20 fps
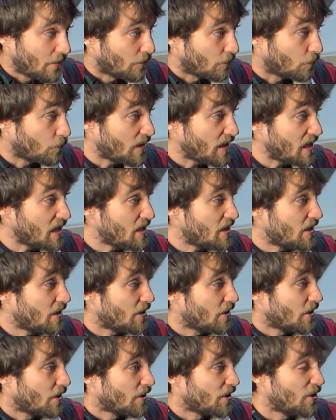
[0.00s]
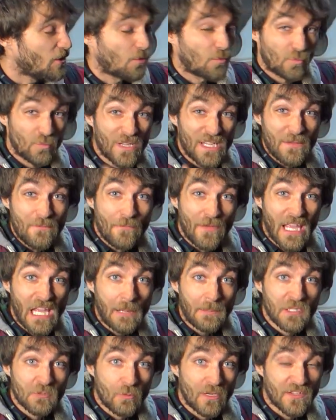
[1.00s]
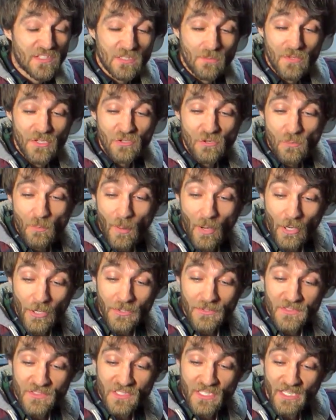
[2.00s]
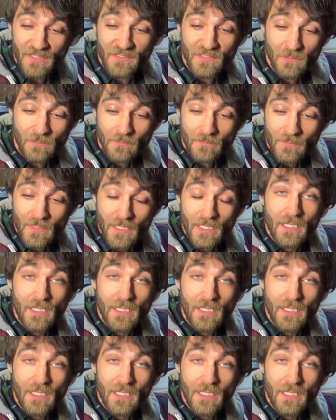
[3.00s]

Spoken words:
revamped with some new parts, get some